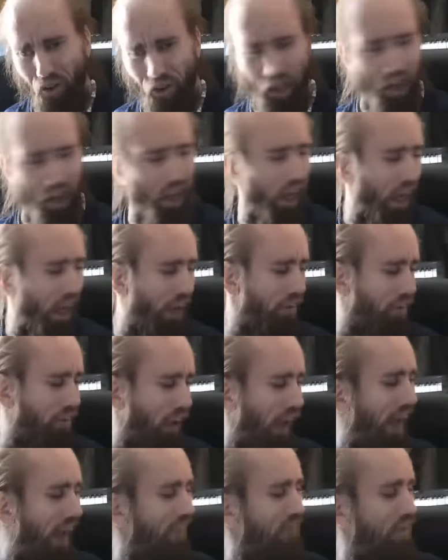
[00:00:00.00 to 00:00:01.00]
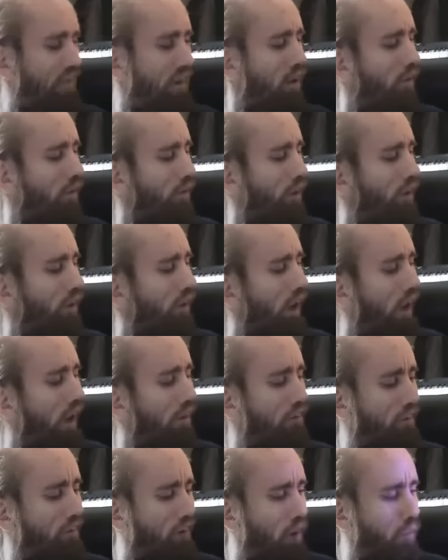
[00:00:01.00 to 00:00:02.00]
that has happened over the
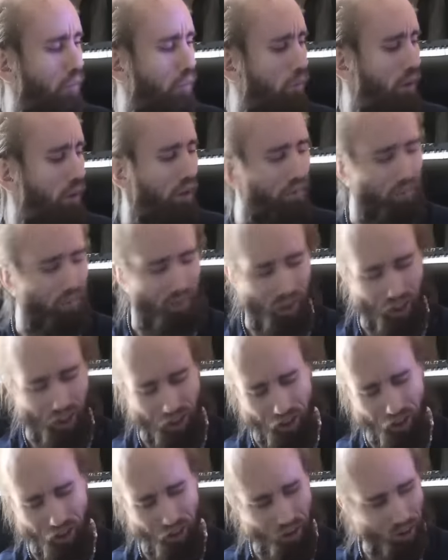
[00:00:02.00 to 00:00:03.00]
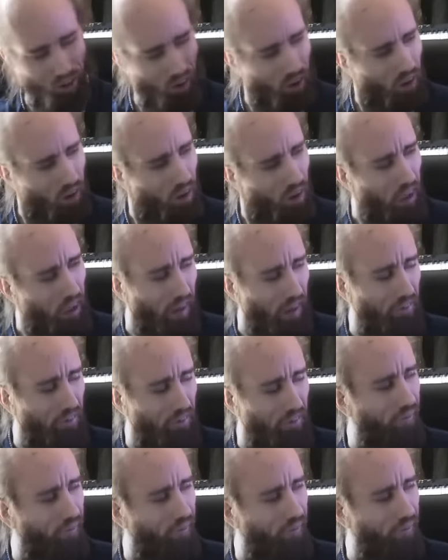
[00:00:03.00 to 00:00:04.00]
last couple weeks that has
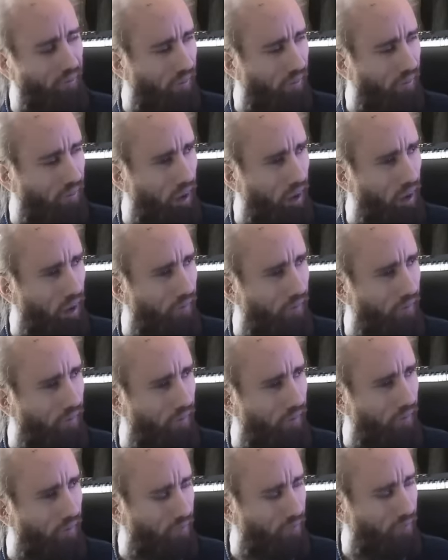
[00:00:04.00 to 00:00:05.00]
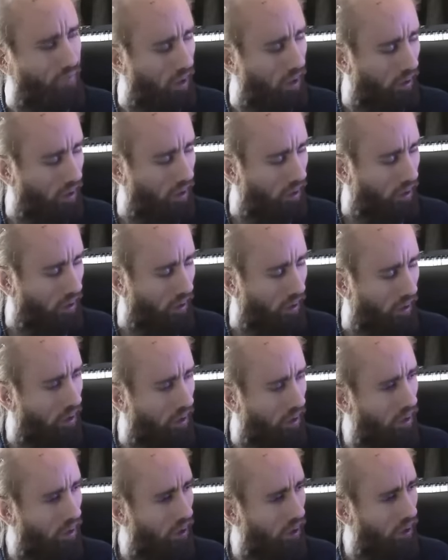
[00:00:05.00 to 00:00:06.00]
affected me in a major way
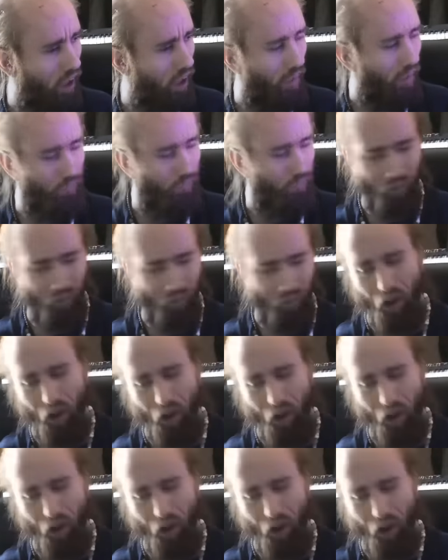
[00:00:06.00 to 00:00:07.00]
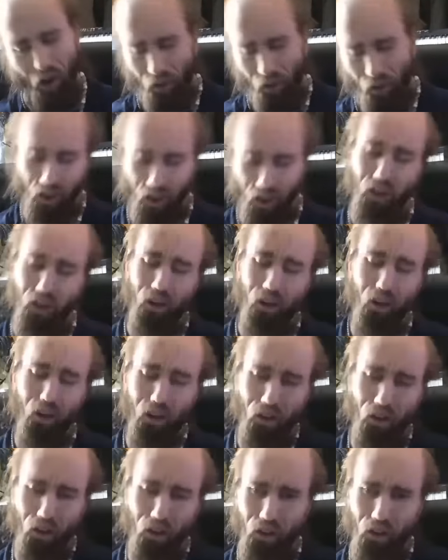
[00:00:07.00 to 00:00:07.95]
that I'm currently dealing with